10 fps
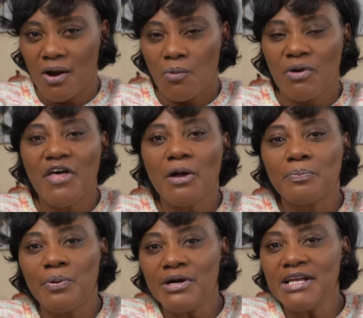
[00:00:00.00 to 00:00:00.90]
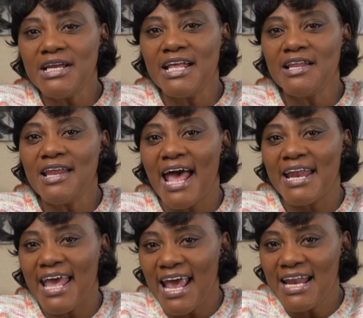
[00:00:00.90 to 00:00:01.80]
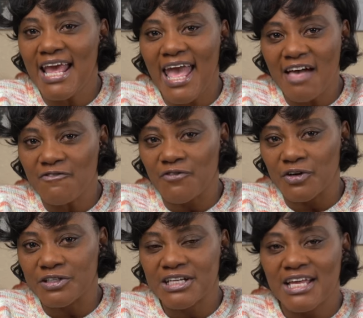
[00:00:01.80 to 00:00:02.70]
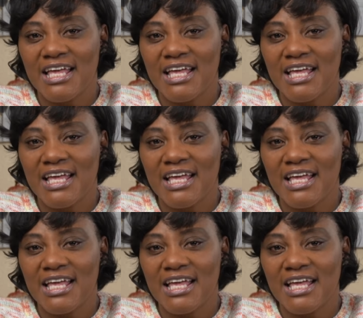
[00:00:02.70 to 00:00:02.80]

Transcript: without putting in an, any effort